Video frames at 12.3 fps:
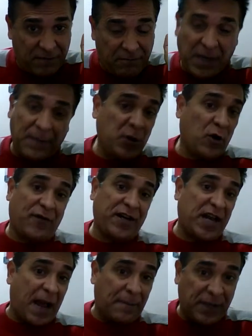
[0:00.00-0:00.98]
Maybe you're
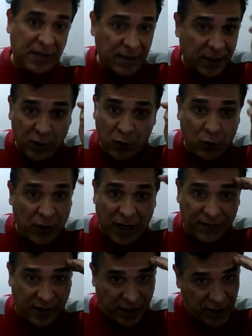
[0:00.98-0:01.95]
very happy that you don't
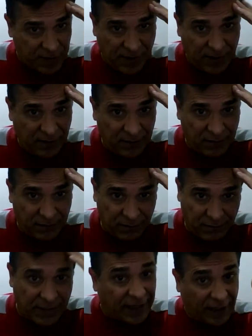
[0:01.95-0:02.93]
have the husband,
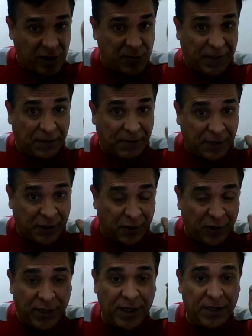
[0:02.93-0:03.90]
that husband
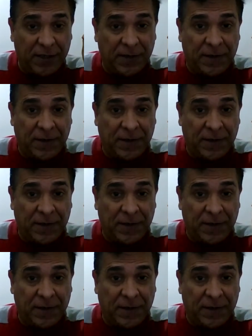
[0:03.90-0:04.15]
particularly.